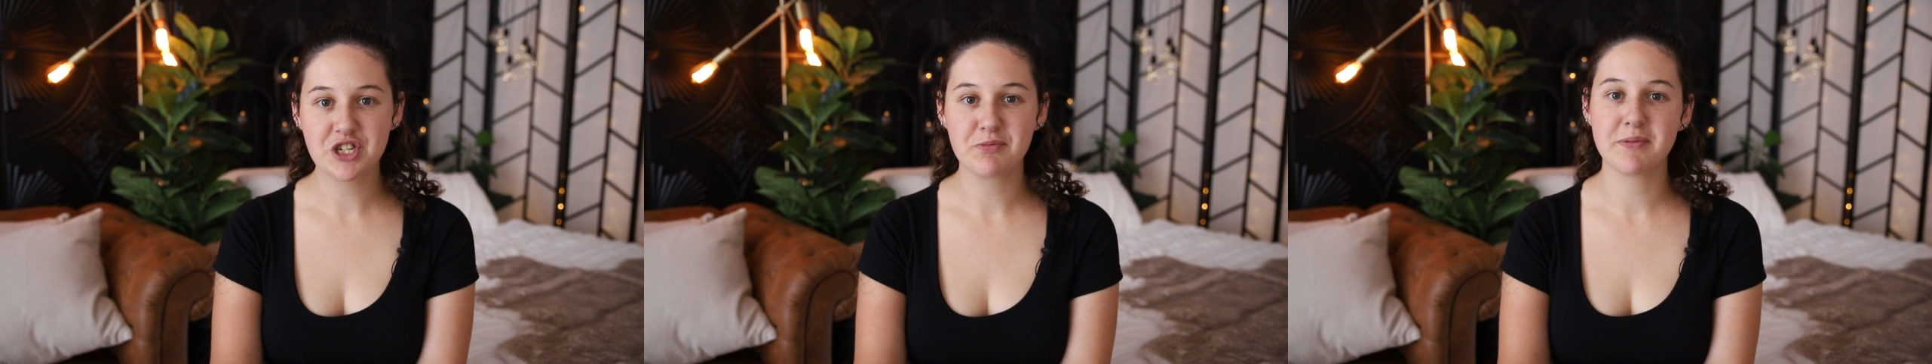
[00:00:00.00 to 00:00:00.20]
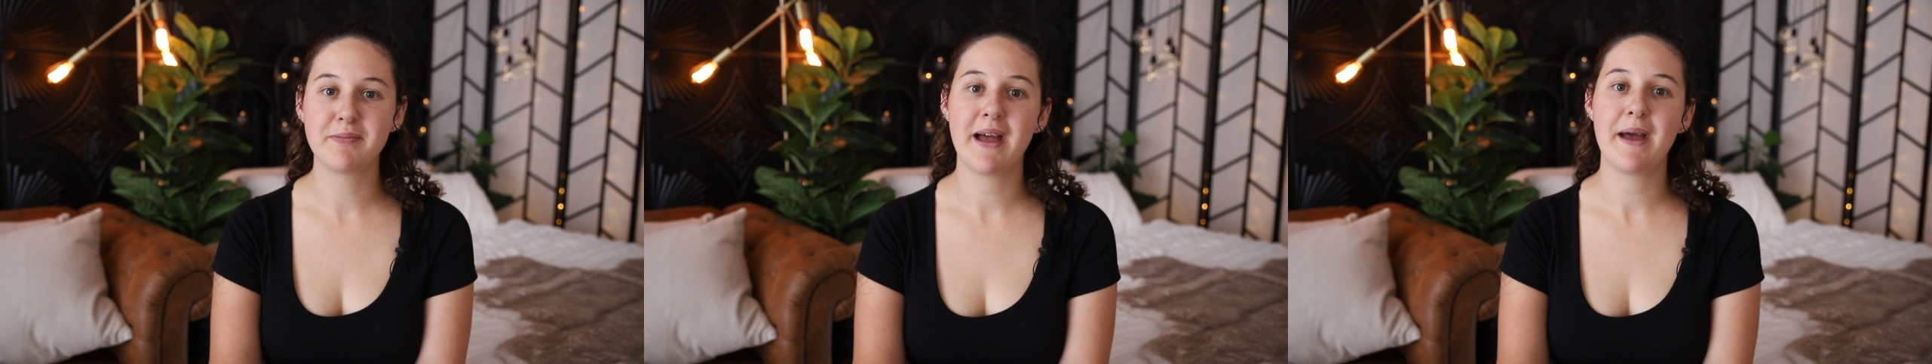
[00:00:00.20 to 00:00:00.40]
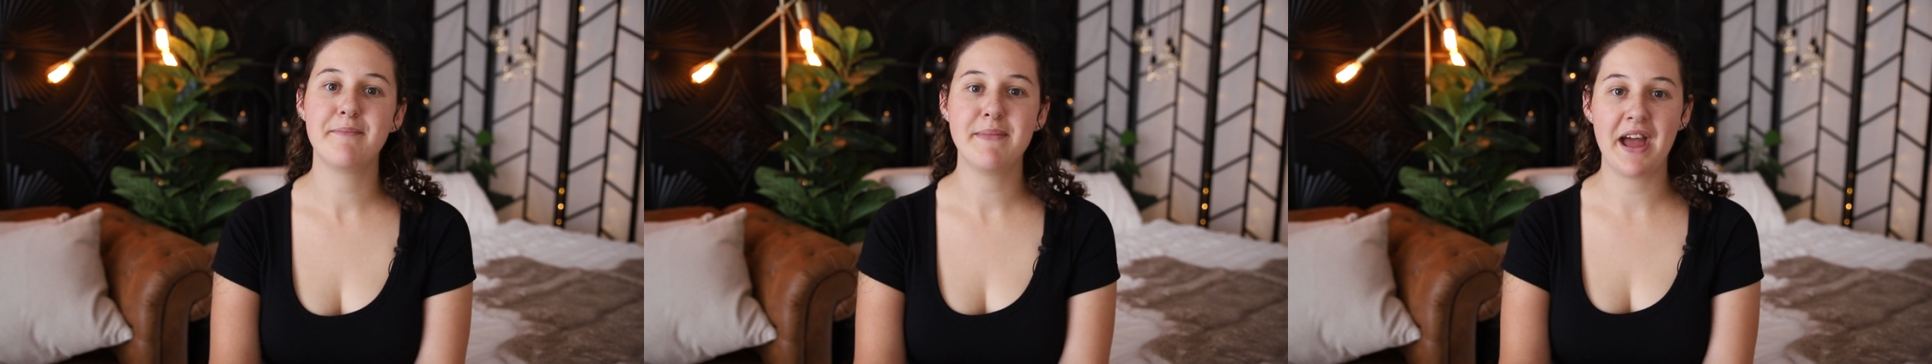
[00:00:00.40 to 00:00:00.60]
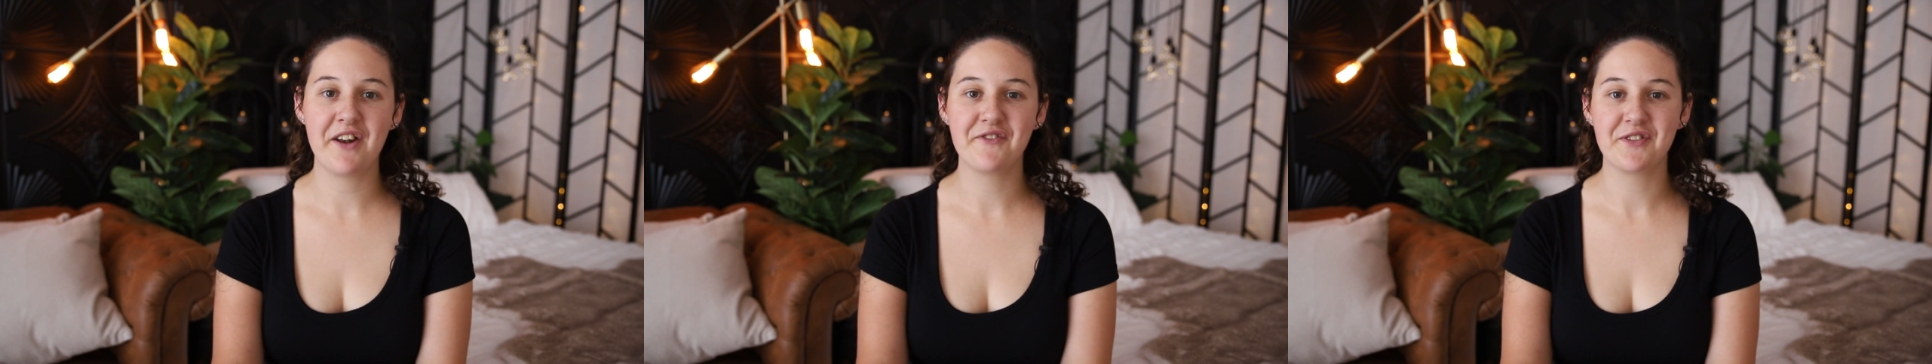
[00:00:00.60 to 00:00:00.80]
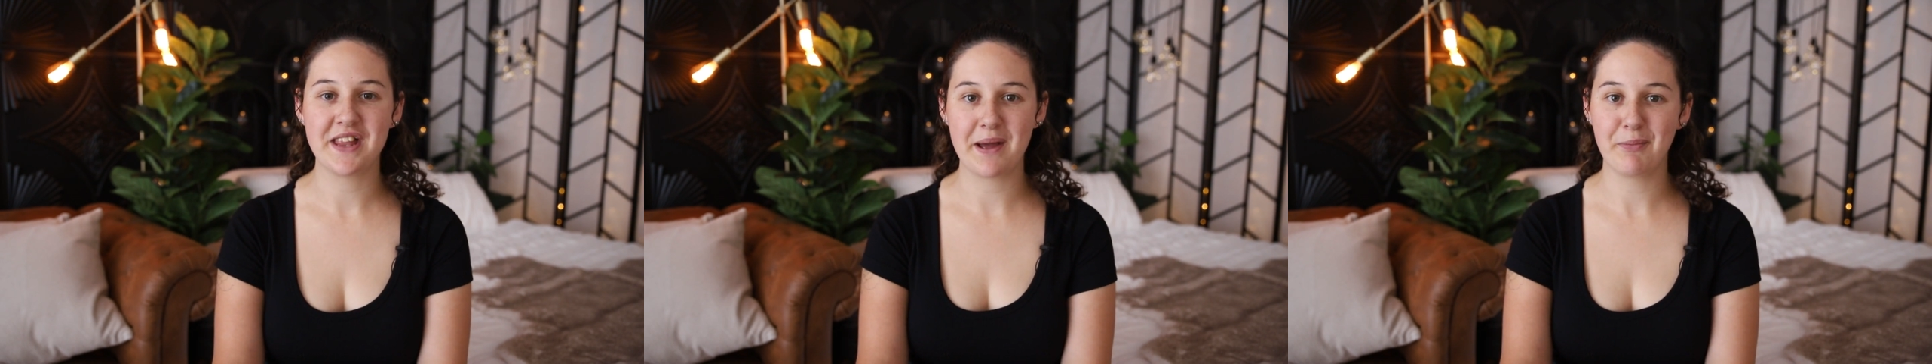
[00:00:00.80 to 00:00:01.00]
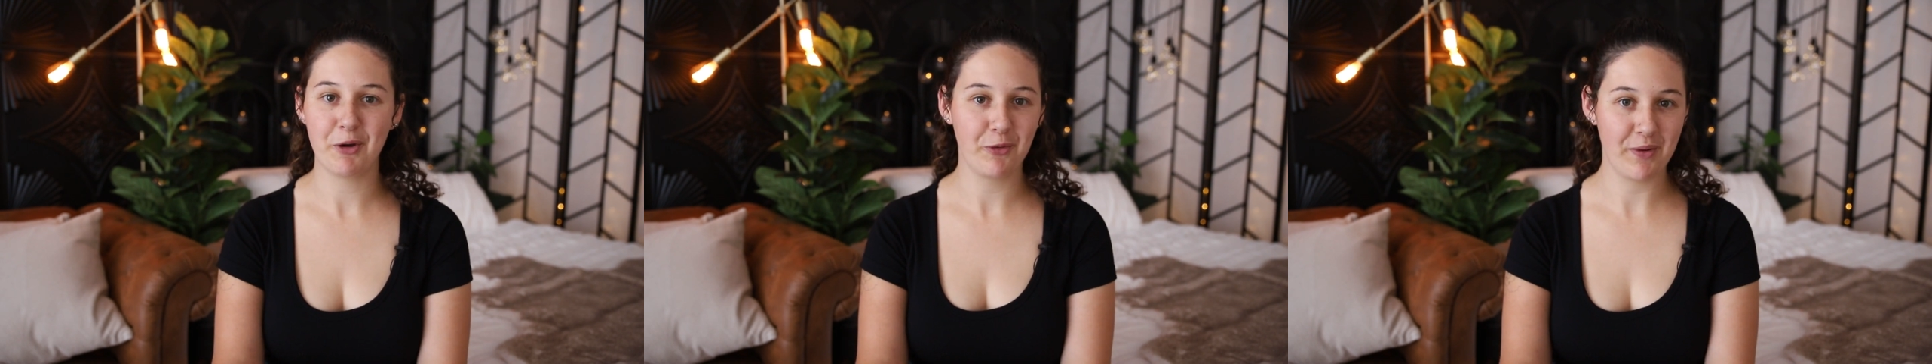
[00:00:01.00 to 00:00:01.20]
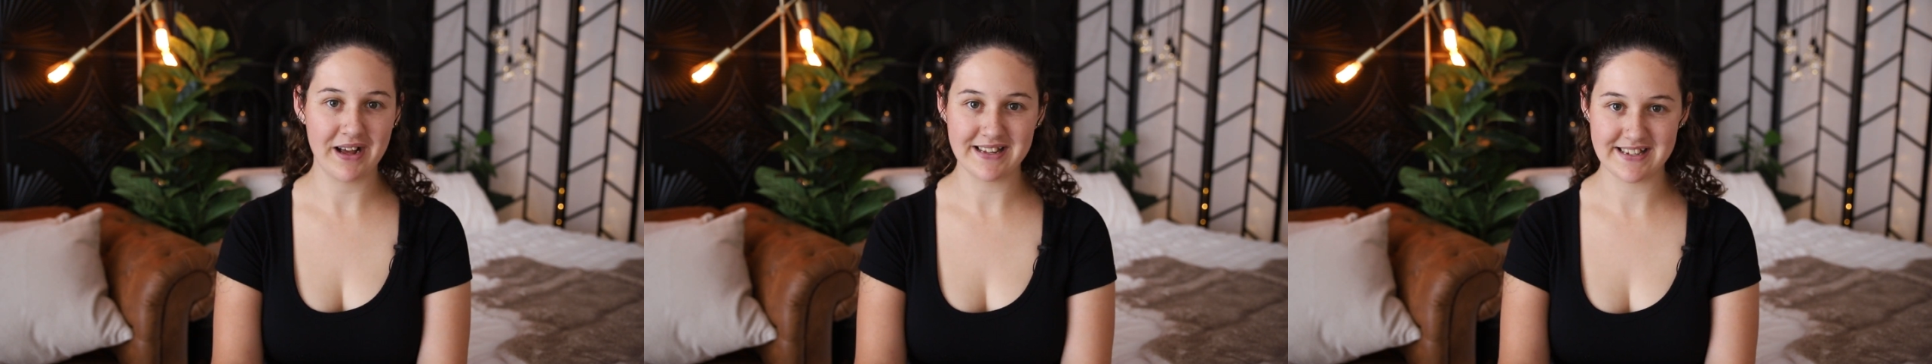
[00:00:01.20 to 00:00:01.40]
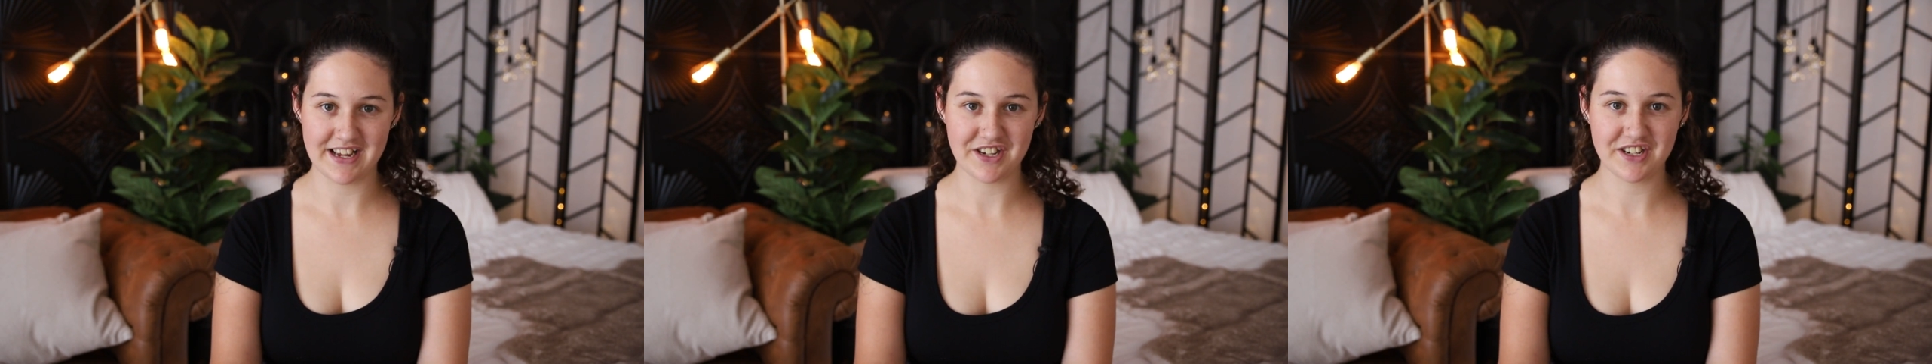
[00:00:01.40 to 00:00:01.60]
to prepare men for their
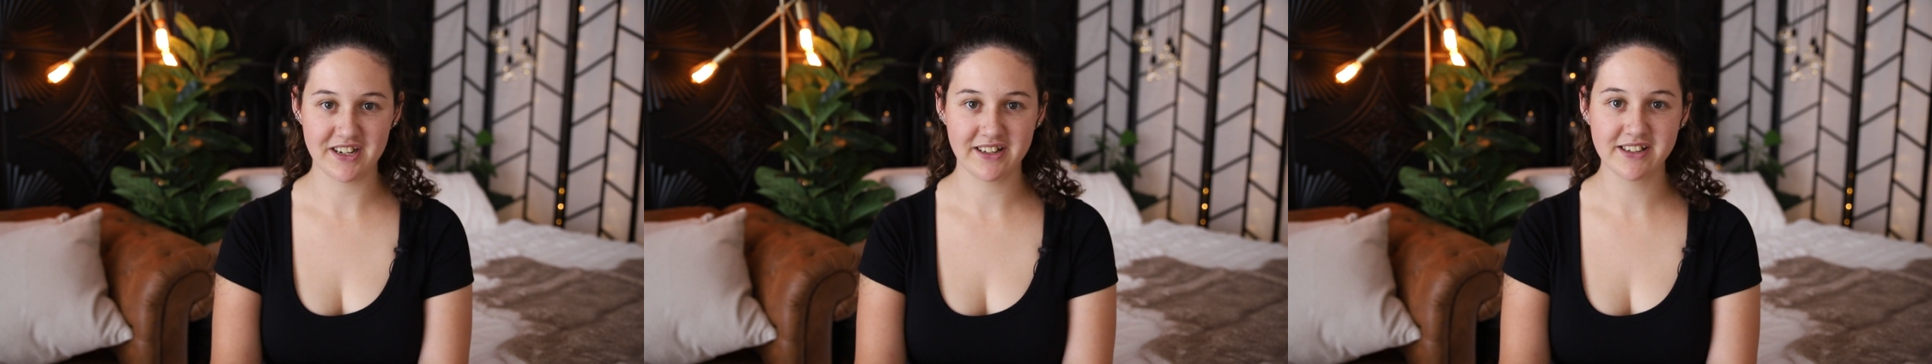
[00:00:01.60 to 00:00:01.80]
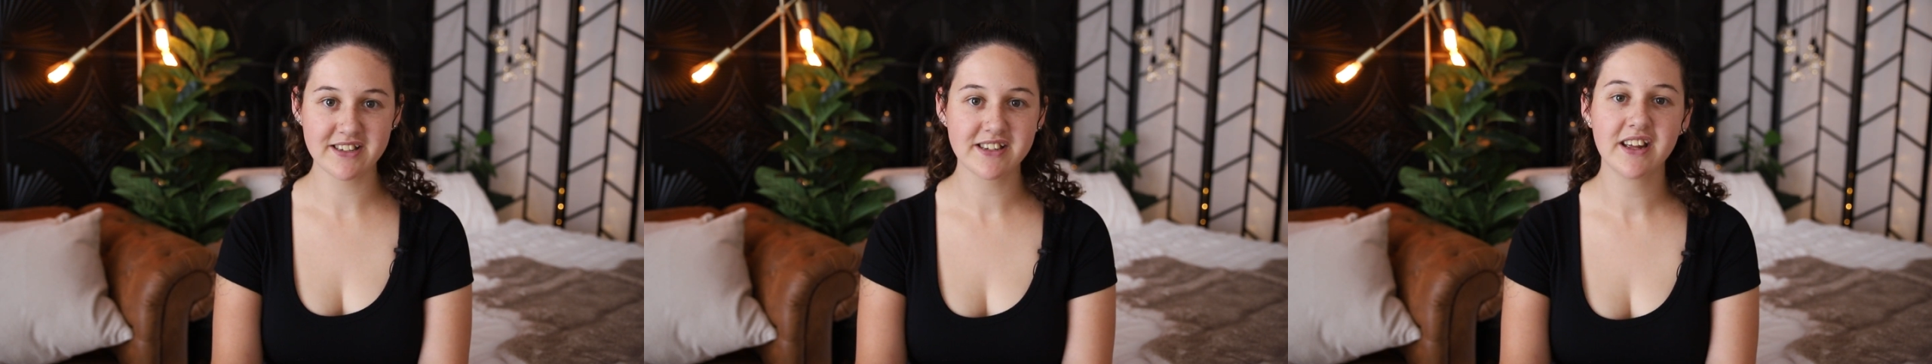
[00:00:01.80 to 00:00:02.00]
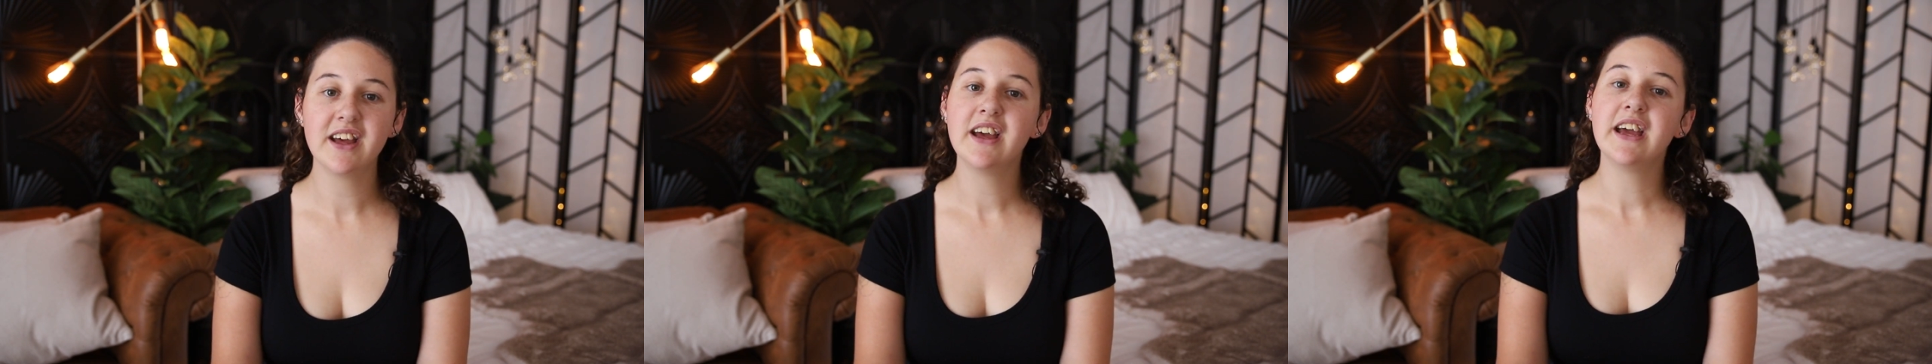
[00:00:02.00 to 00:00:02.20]
boudoir sessions.